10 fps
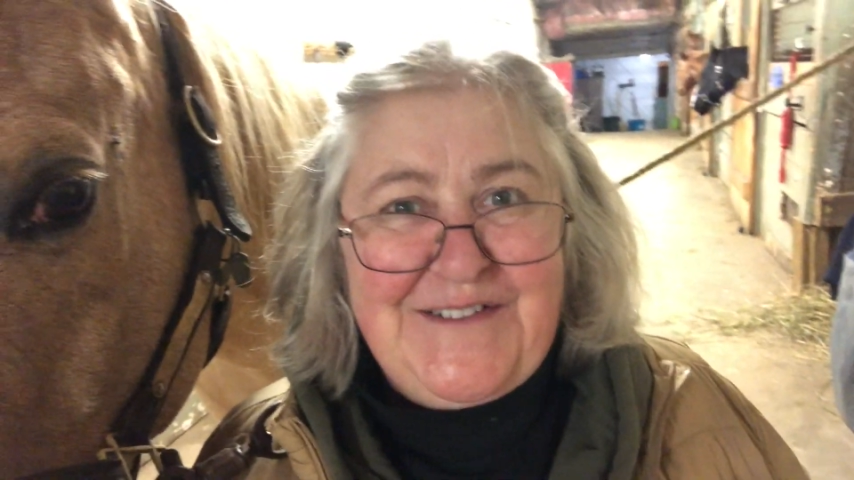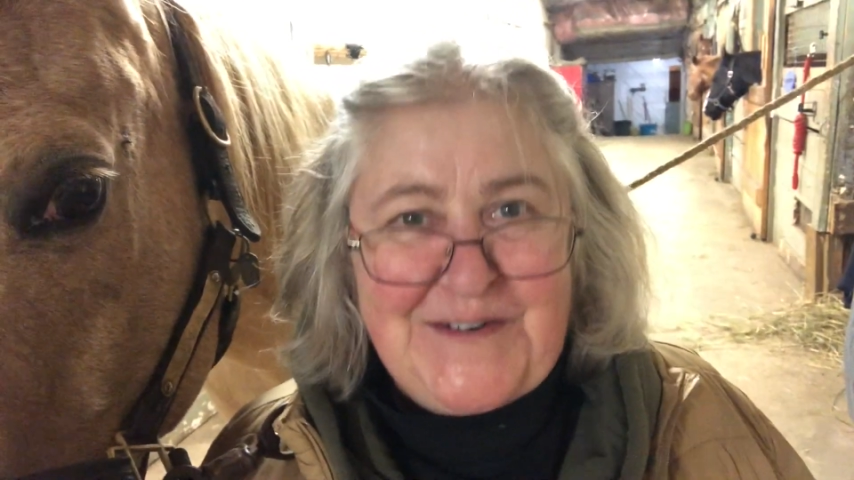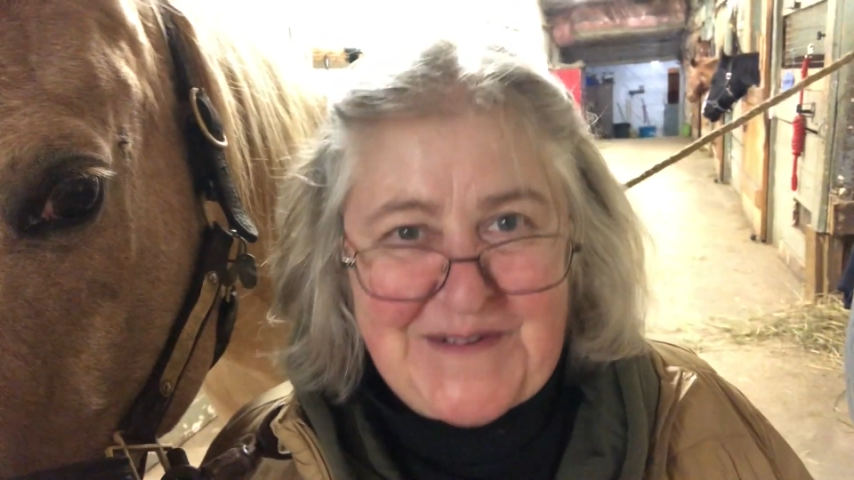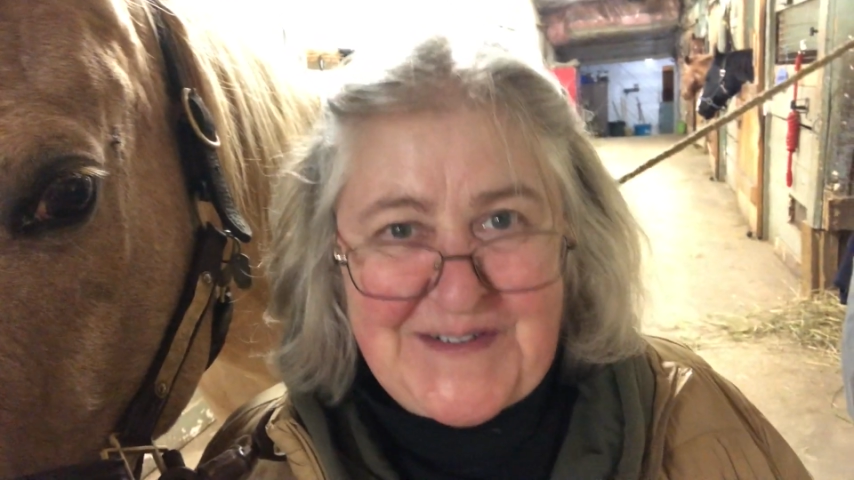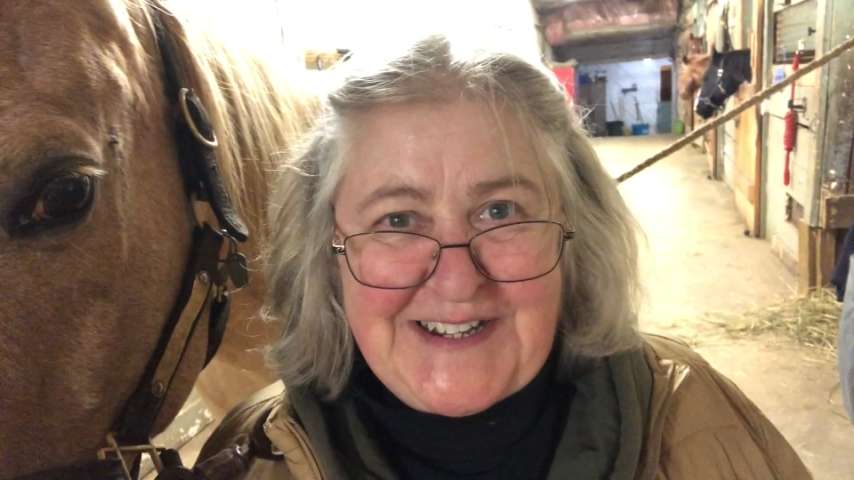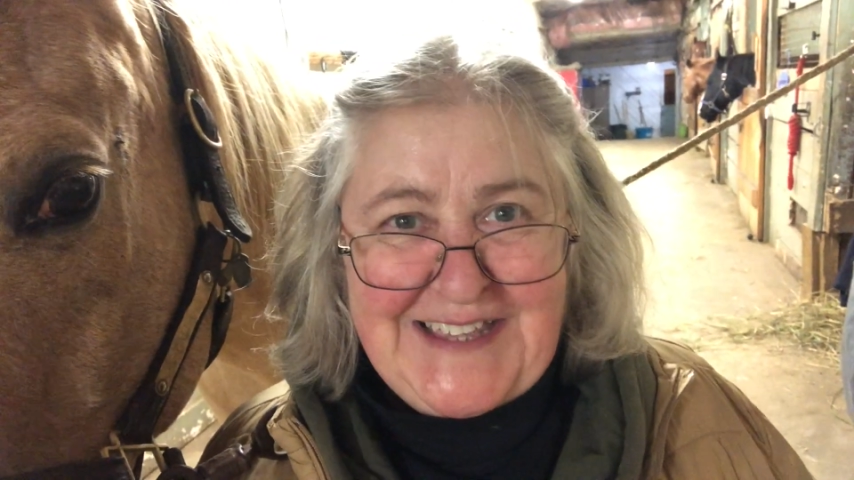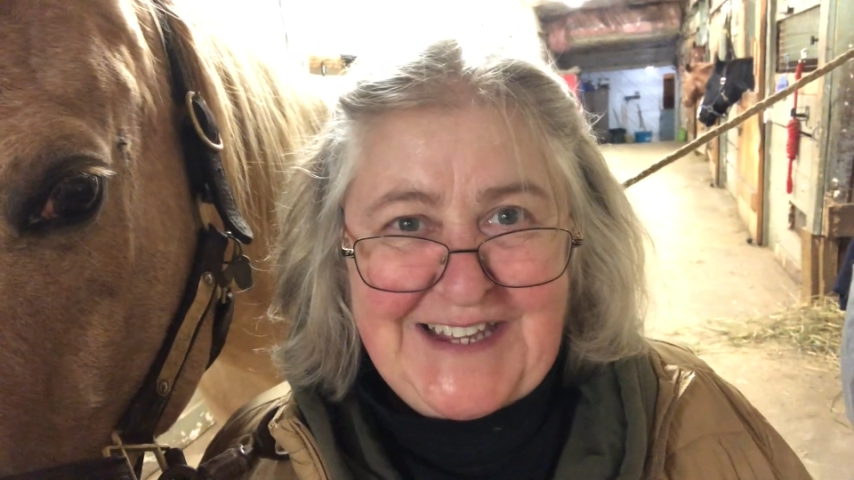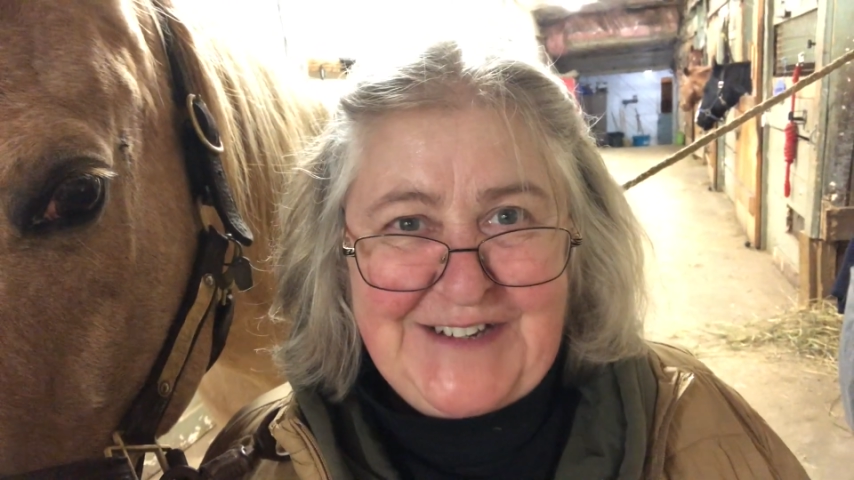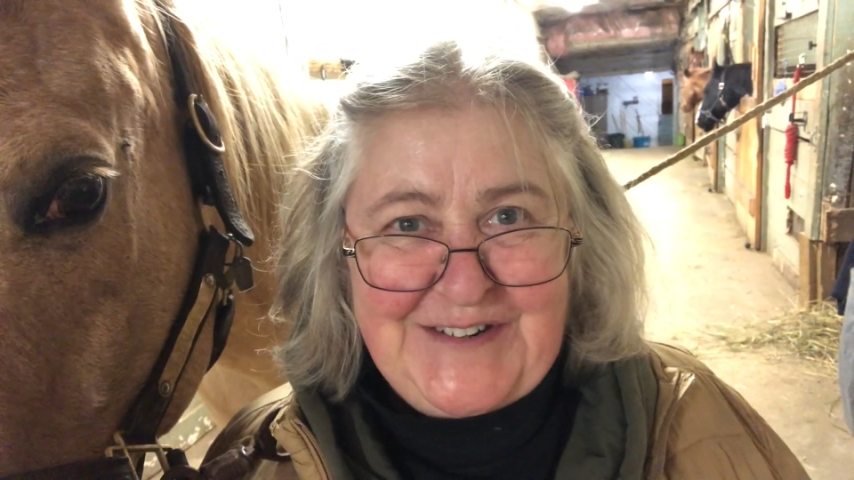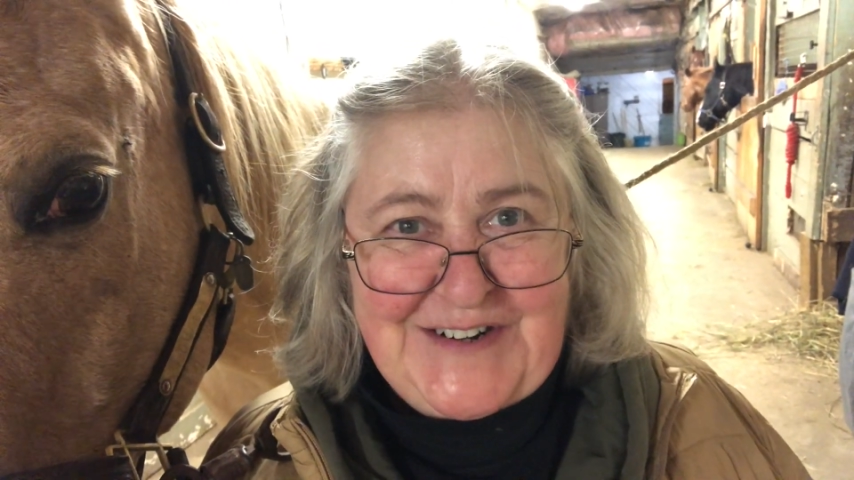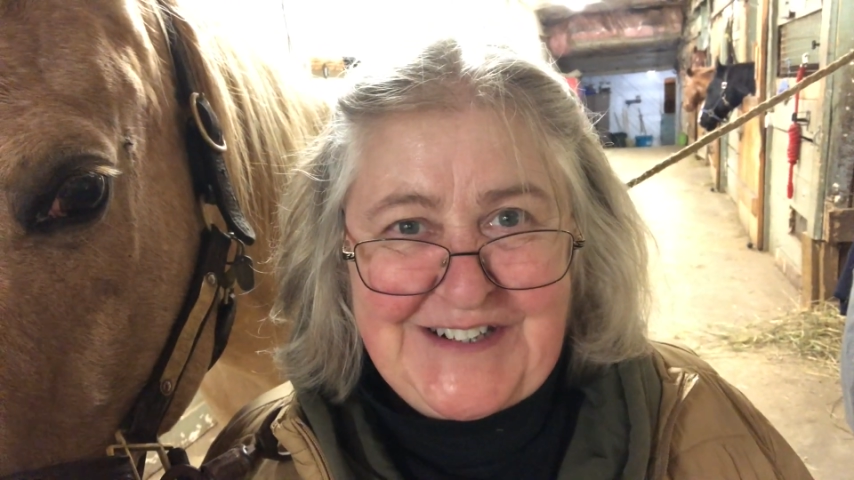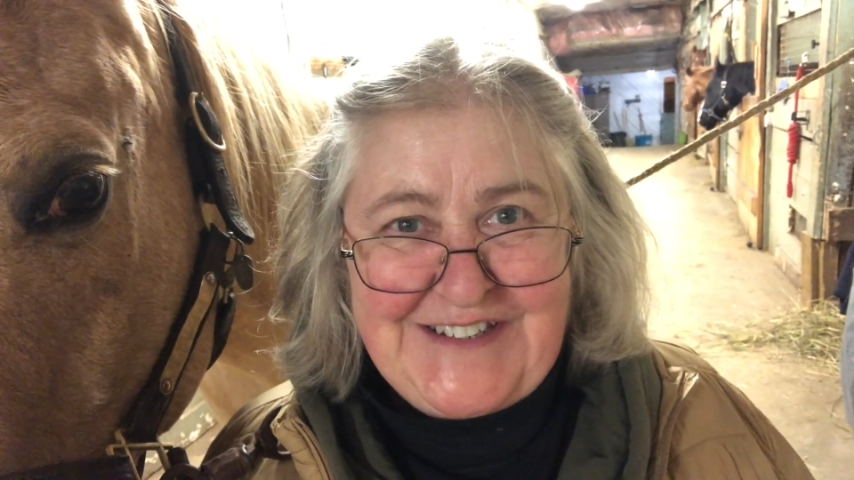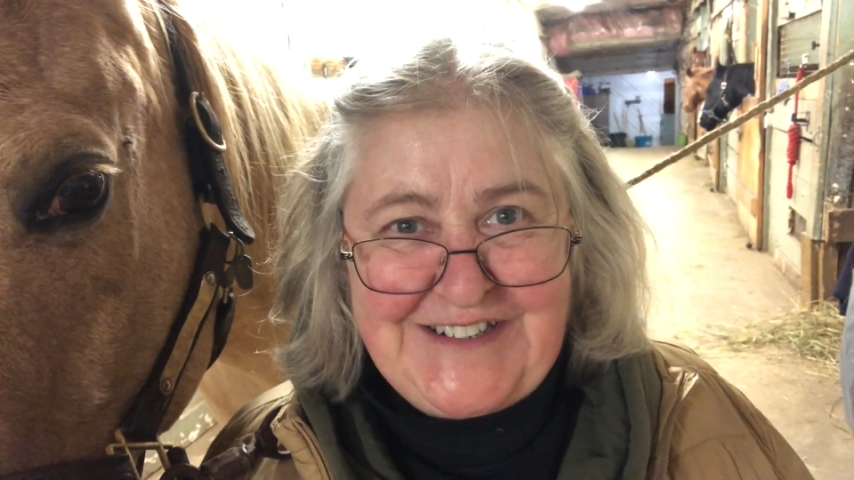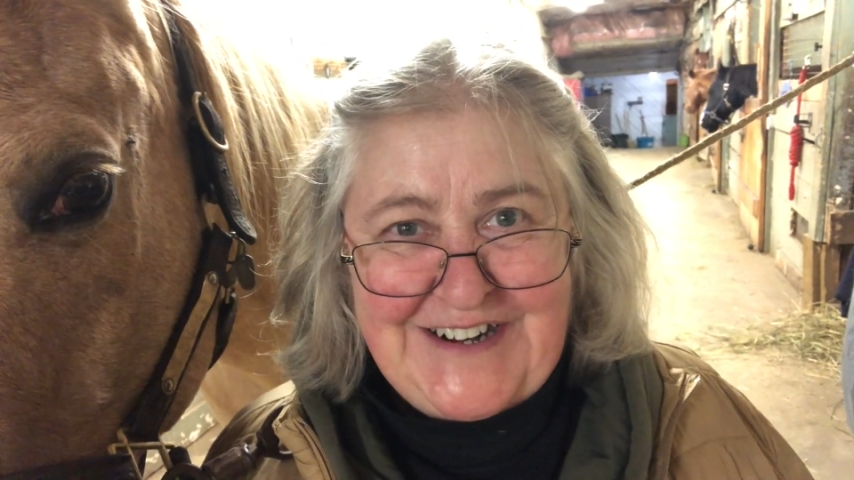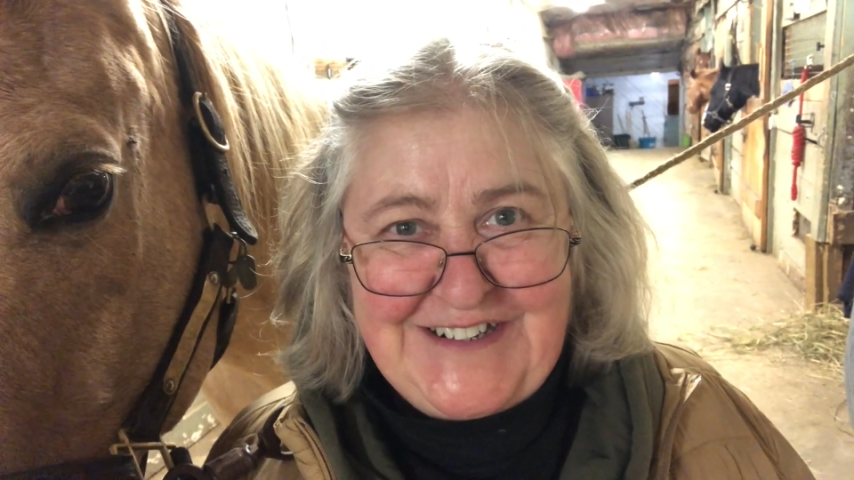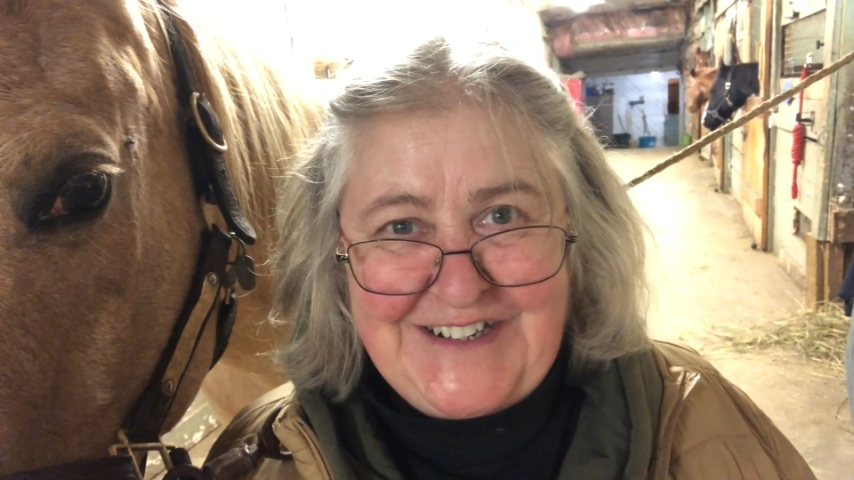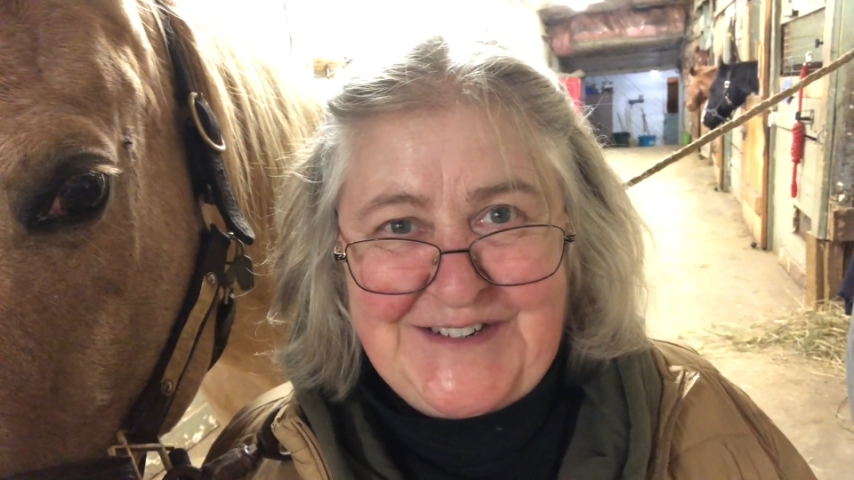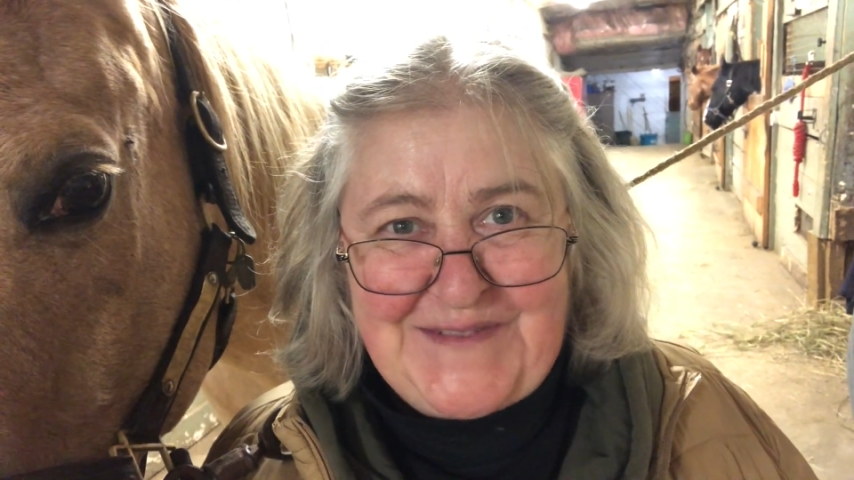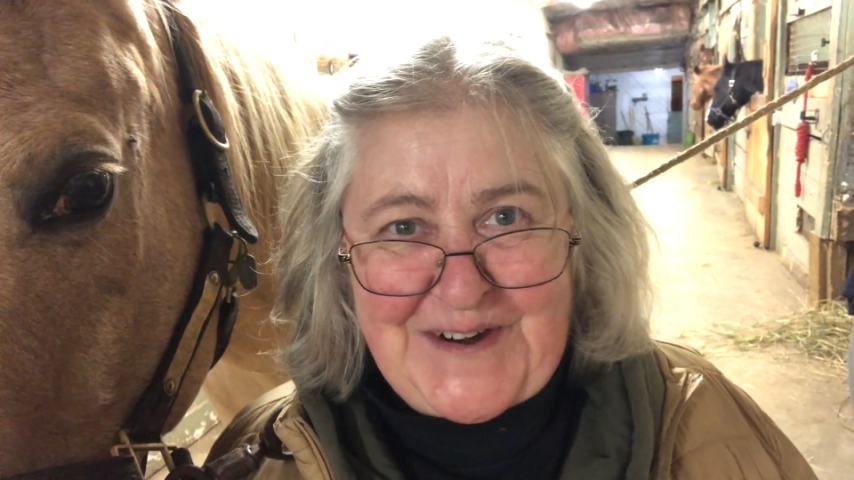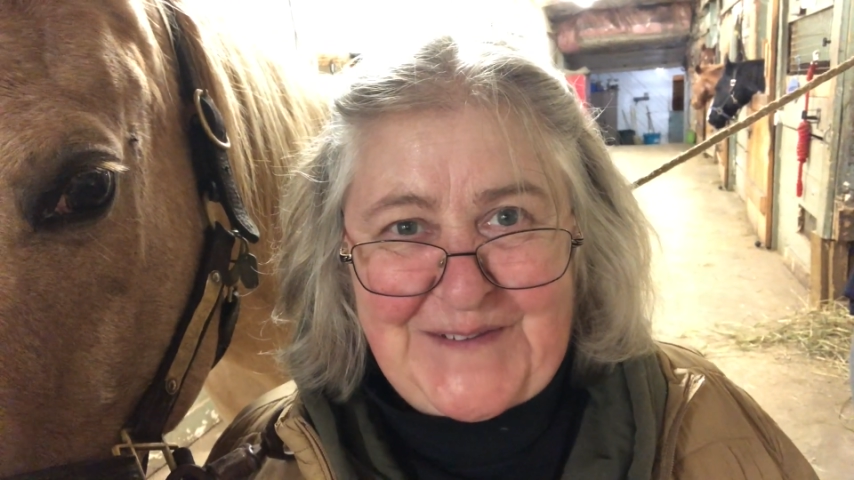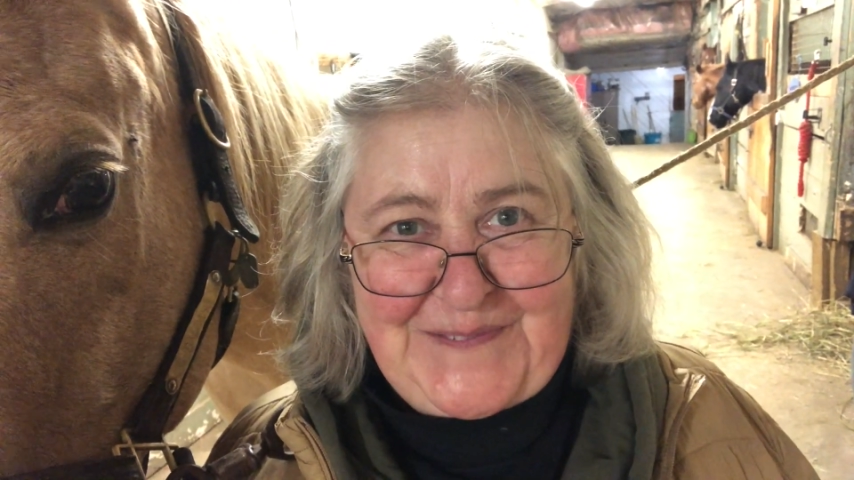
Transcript: Remember to thank your horse. Talk to you tomorrow.